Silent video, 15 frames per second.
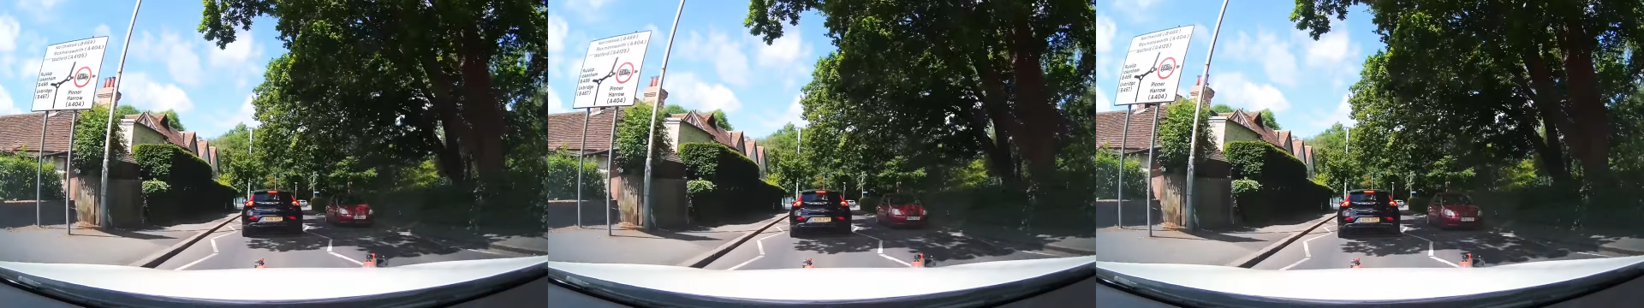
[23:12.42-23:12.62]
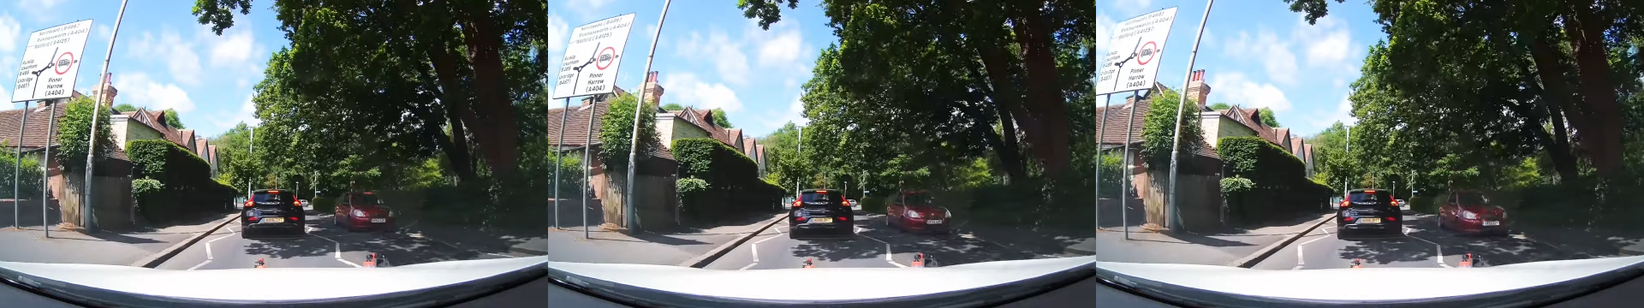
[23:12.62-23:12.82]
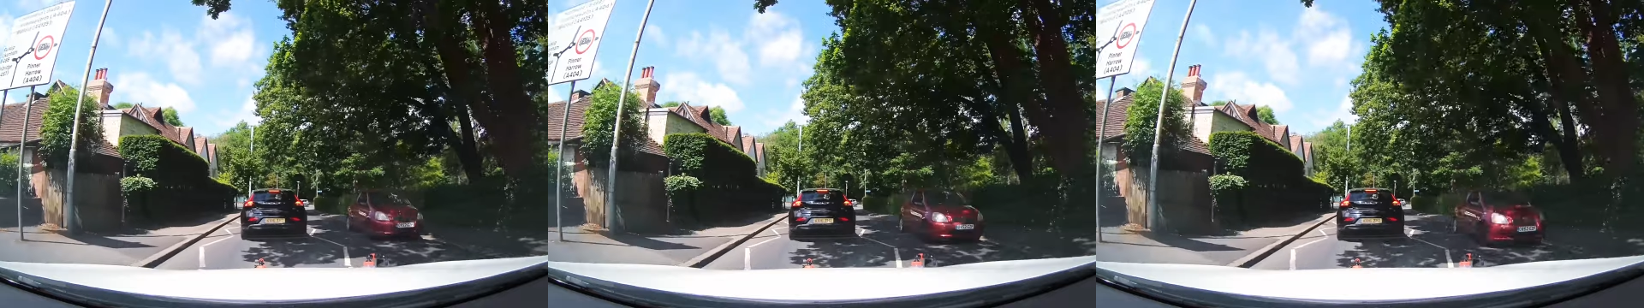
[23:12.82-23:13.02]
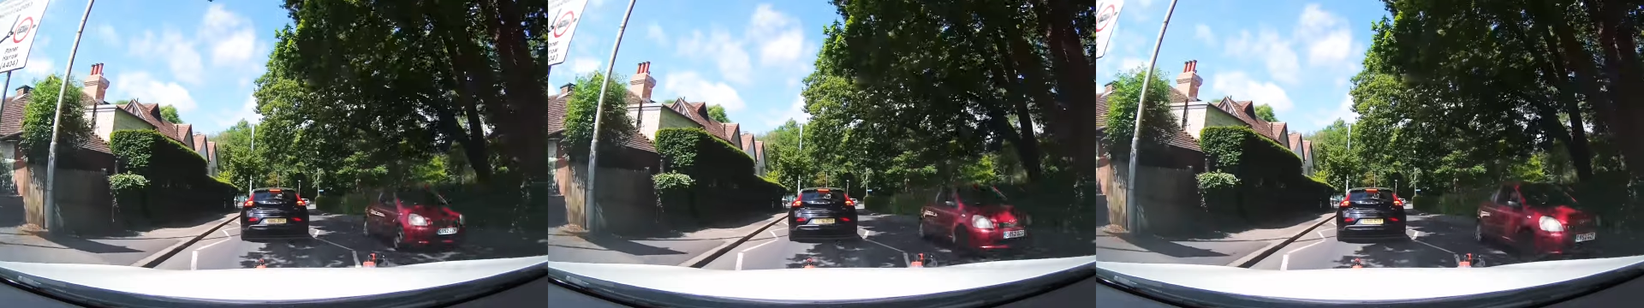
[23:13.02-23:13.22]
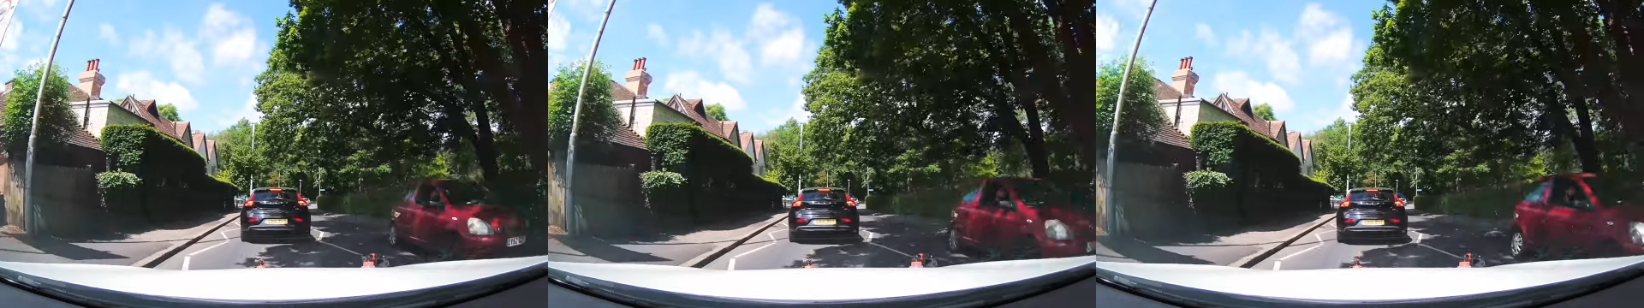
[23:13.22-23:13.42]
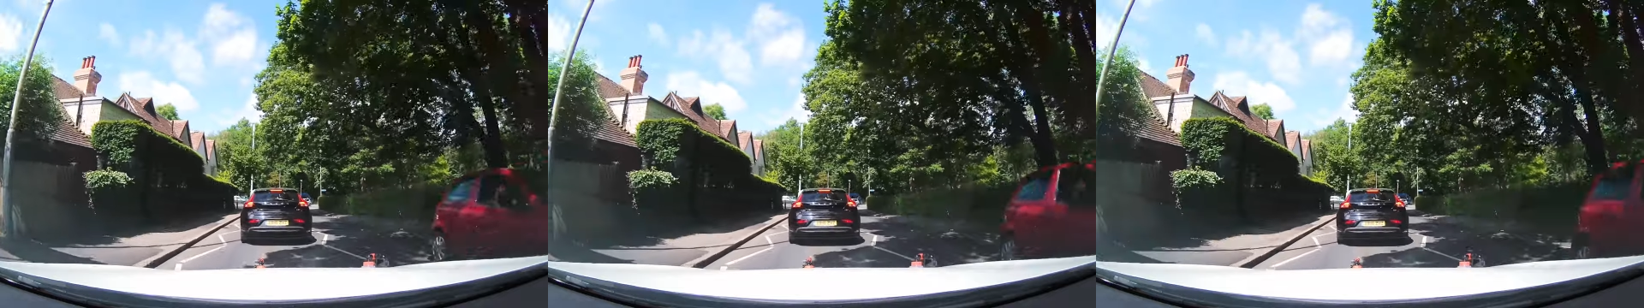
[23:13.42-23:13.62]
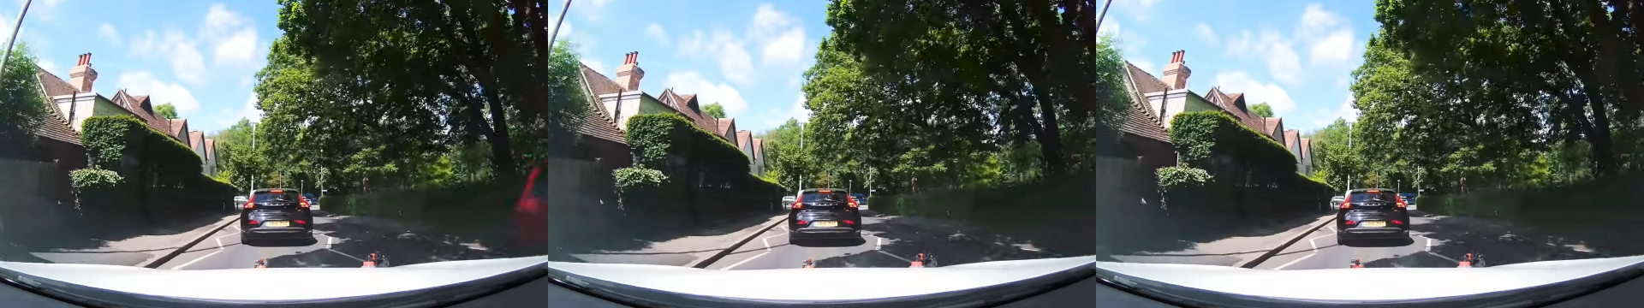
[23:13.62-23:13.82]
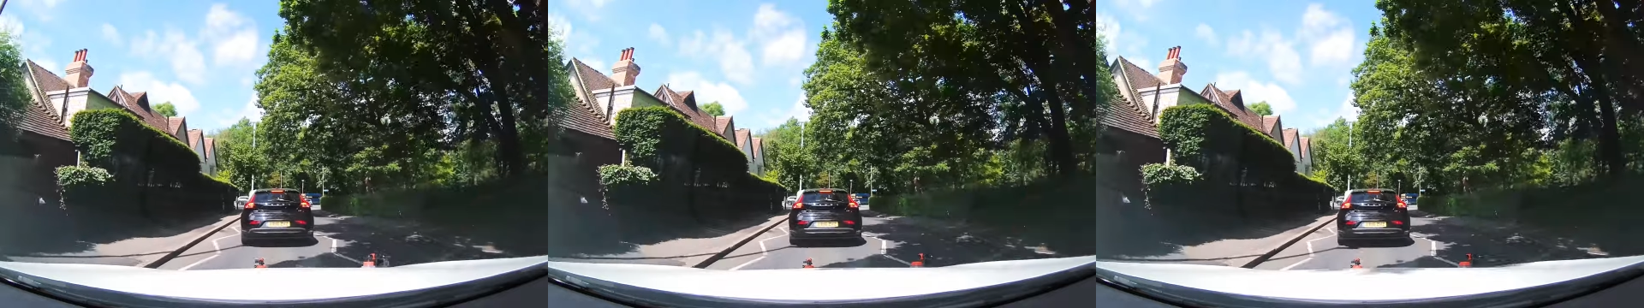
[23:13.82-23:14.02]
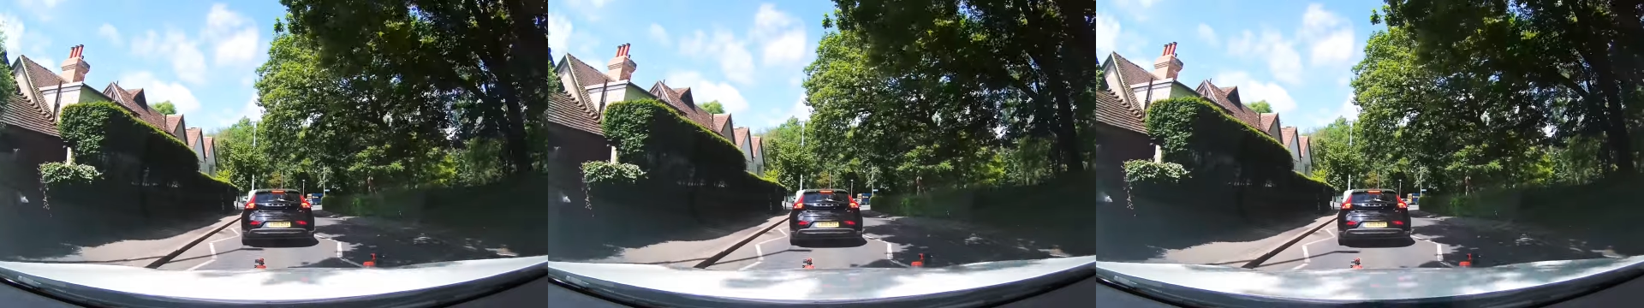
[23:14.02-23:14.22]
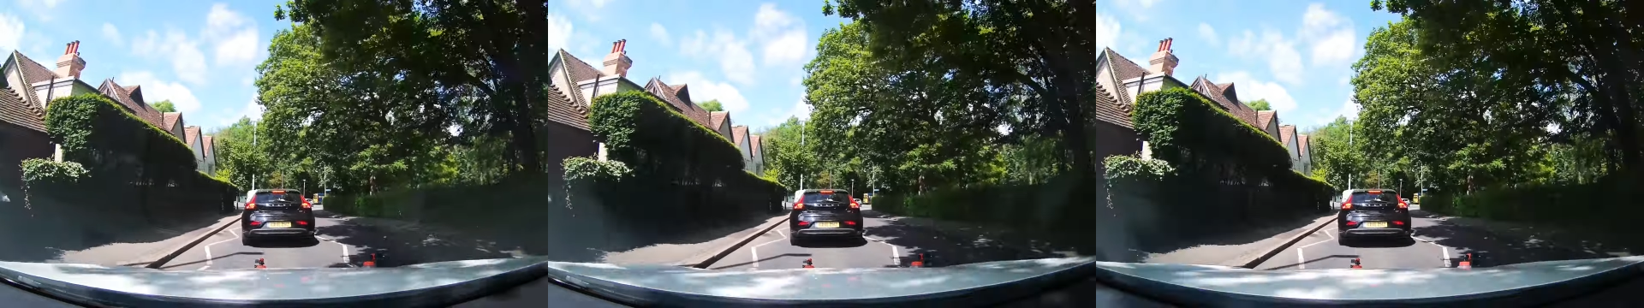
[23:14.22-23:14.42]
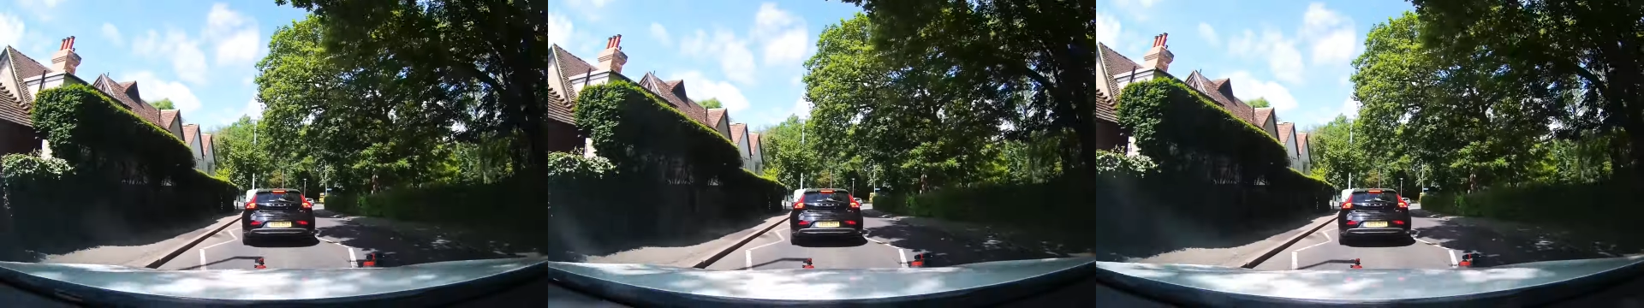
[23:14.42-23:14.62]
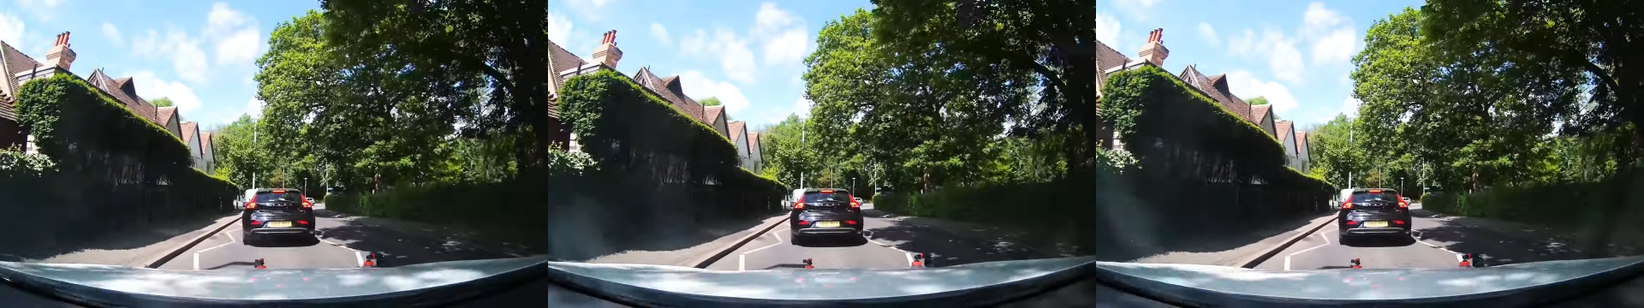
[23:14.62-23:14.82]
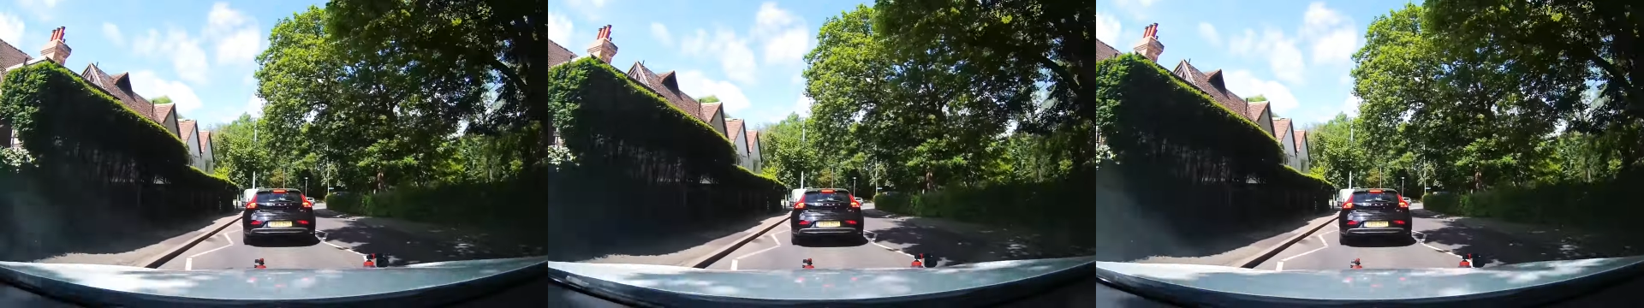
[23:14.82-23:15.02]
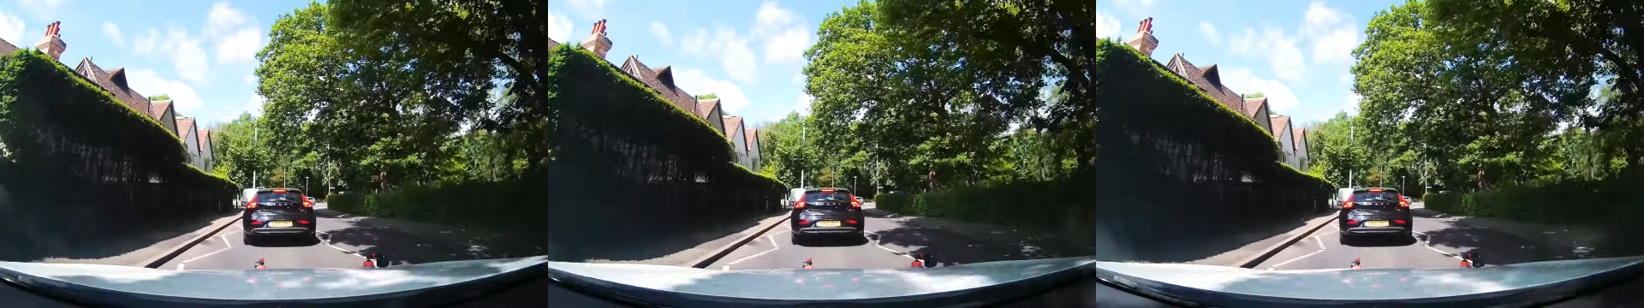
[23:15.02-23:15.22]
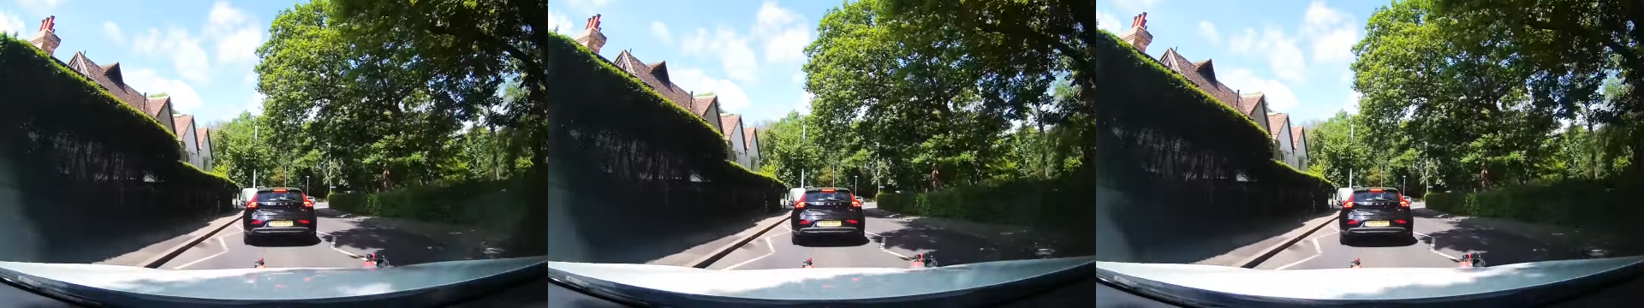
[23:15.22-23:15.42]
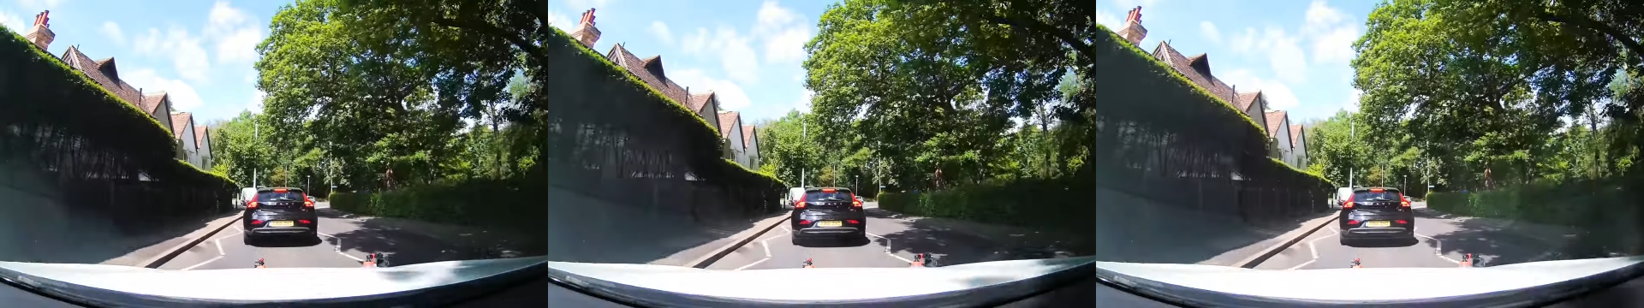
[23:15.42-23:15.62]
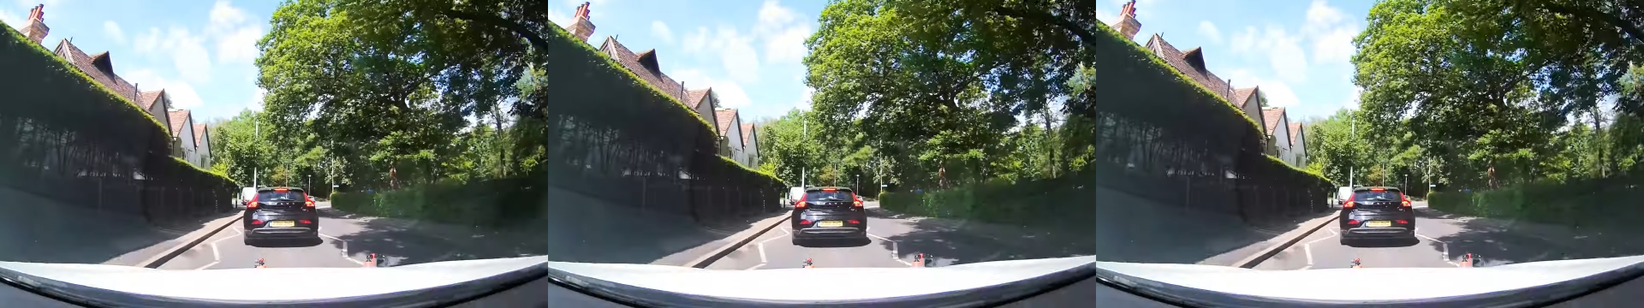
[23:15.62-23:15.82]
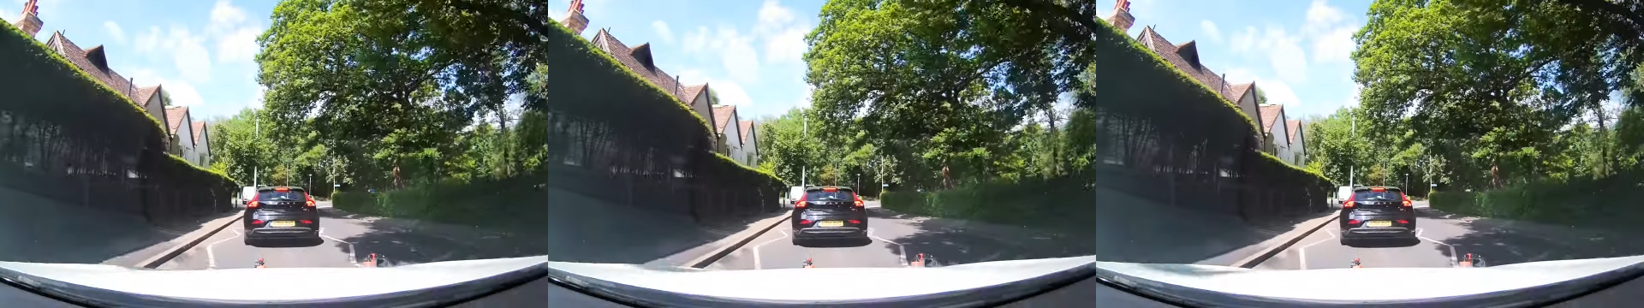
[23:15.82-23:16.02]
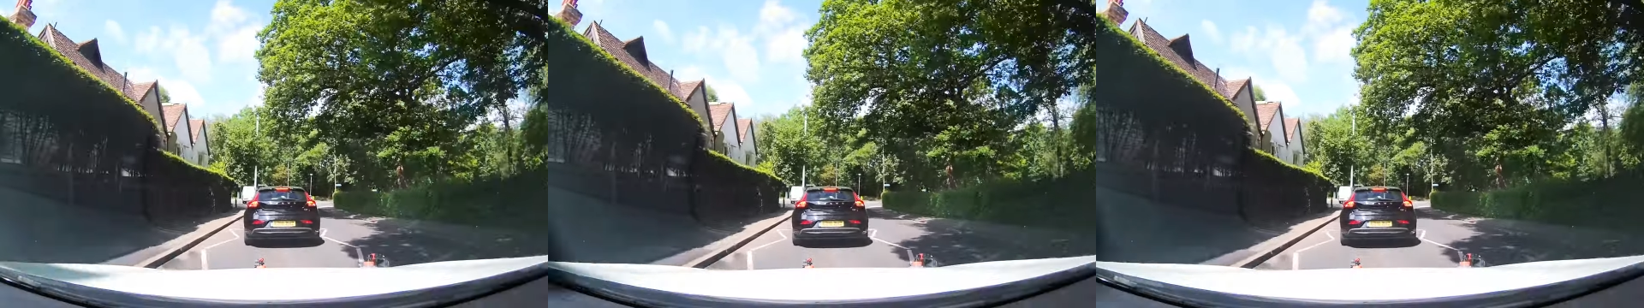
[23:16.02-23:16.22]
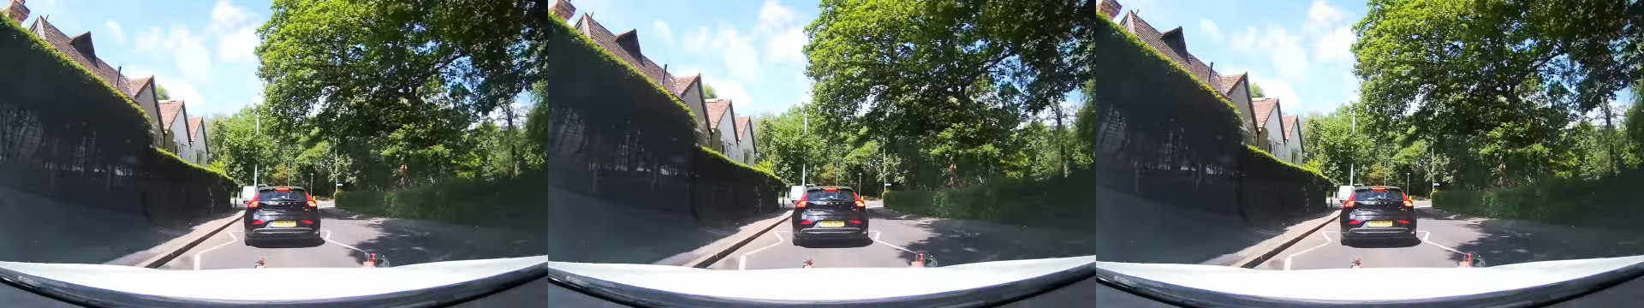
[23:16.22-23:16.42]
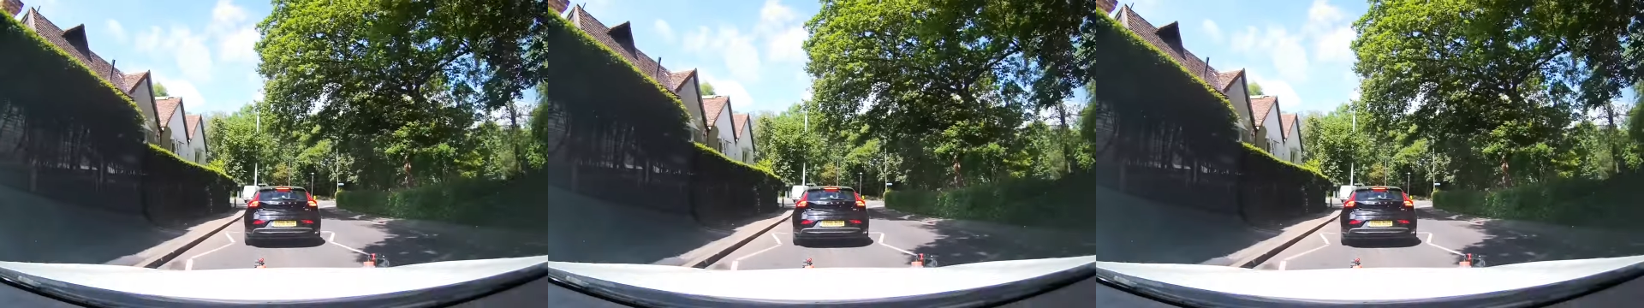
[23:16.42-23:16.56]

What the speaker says: No face is visible, so there are no lips to read.